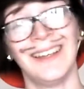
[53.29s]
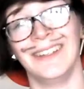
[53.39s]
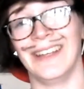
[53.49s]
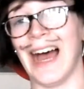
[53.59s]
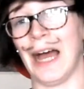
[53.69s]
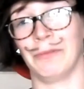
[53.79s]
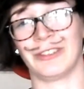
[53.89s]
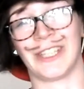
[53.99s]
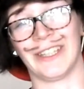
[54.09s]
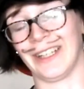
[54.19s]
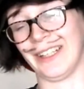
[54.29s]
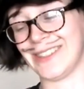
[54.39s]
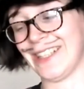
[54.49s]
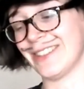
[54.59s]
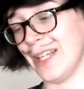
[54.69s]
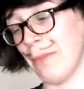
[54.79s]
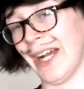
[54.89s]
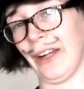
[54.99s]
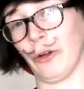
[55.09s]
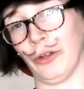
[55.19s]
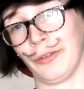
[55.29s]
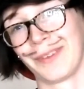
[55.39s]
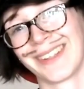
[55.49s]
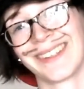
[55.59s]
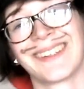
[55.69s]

Nah, I'm just kidding. It's actually a bag of crisps.